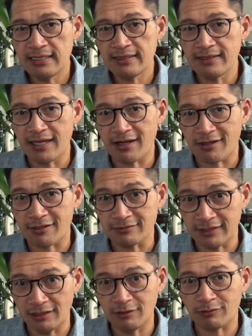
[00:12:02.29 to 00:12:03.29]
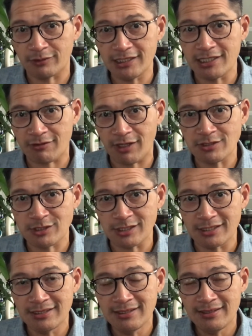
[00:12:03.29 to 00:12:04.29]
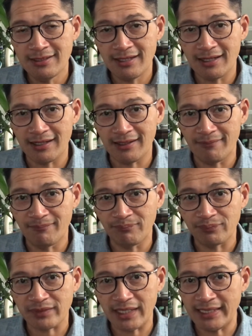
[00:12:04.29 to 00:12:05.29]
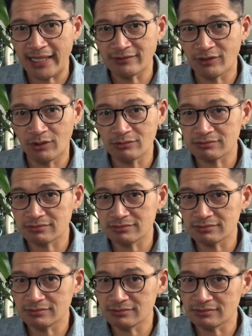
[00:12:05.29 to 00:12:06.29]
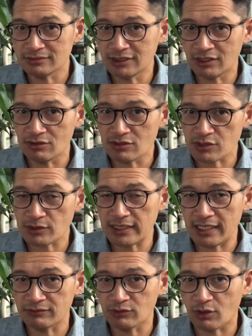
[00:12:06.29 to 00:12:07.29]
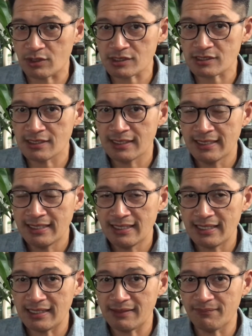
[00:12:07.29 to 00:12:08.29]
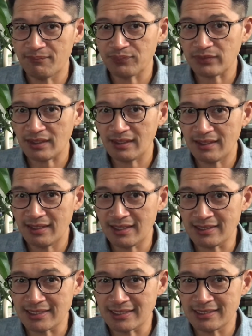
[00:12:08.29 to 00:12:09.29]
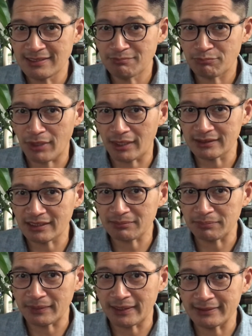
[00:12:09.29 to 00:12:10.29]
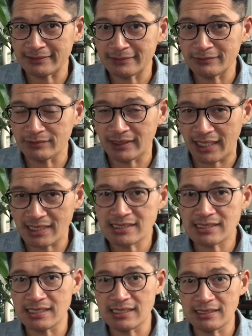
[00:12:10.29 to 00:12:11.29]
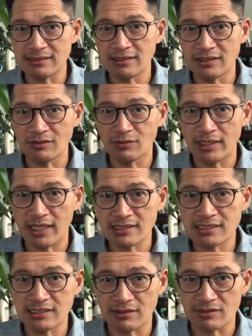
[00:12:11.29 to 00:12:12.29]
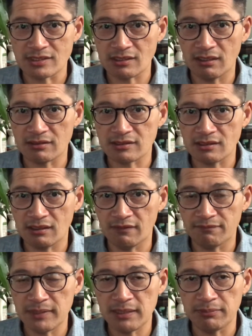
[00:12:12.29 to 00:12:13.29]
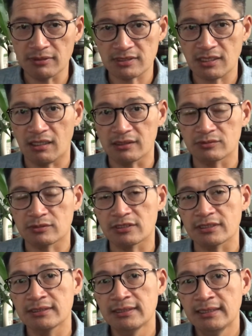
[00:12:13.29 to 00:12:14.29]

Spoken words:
They look really crunchy, and I don't usually endorse any product, but when I see the results of people's hard work,